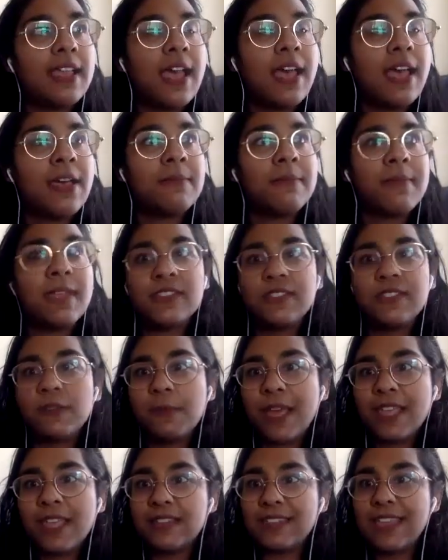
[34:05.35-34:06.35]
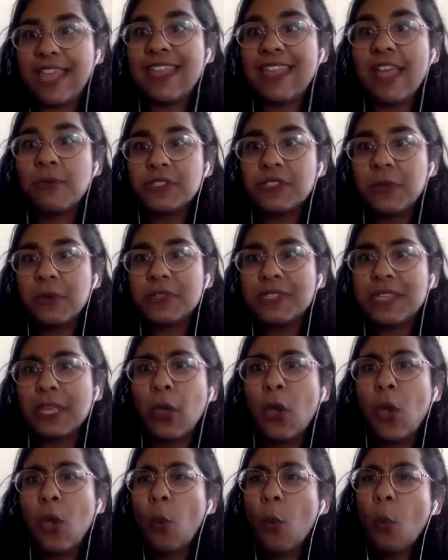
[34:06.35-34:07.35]
And so and I was always
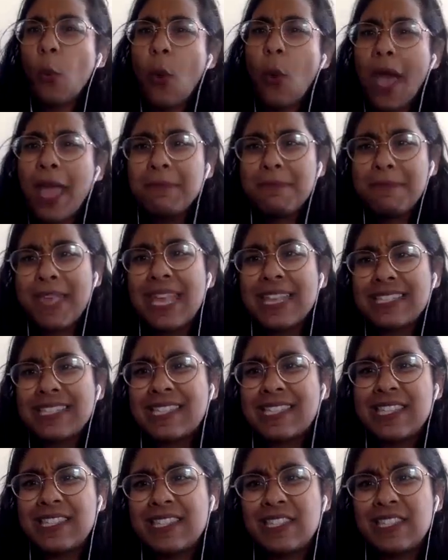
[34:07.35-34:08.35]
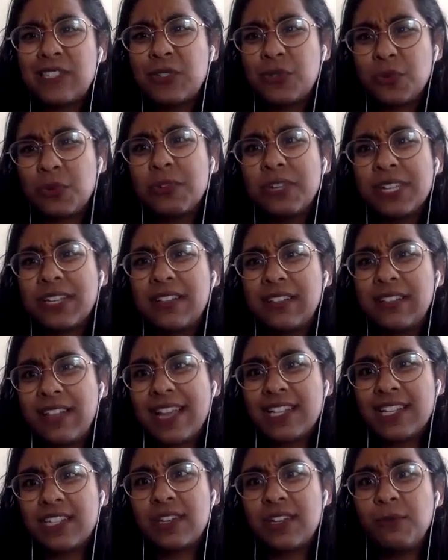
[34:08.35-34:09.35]
like, what makes this a story
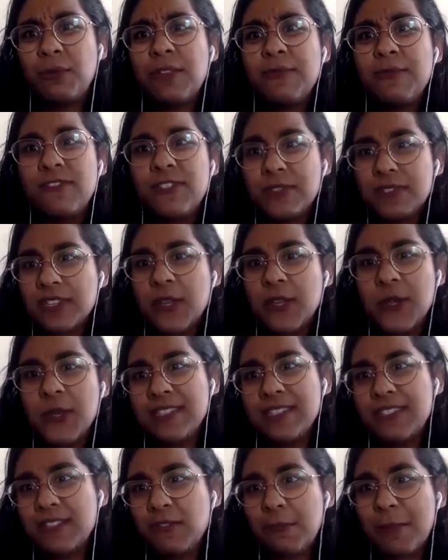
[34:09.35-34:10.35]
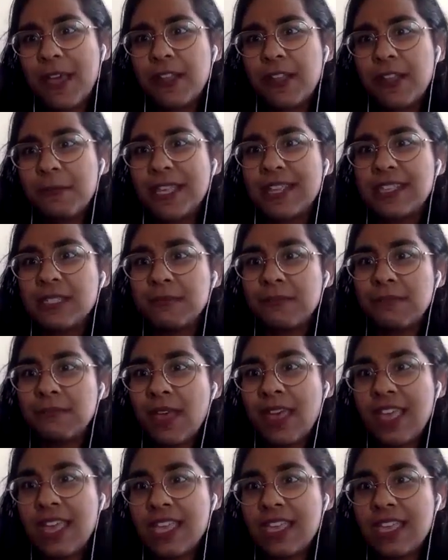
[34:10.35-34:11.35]
collection? What feels cohesive about it? Because
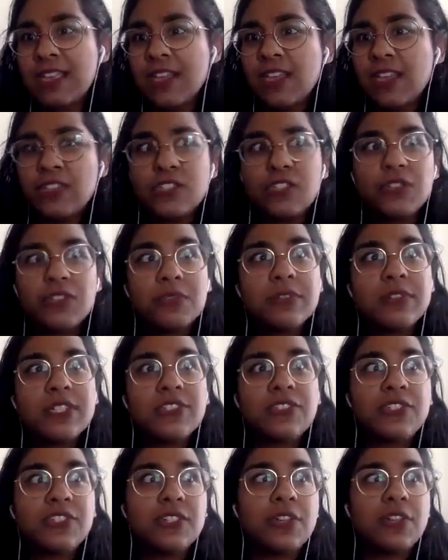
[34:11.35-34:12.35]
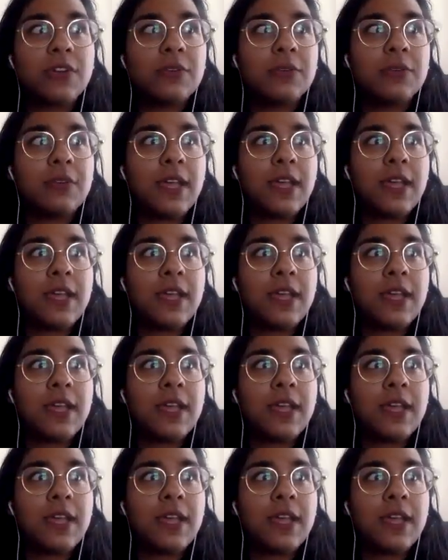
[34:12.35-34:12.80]
my stories don't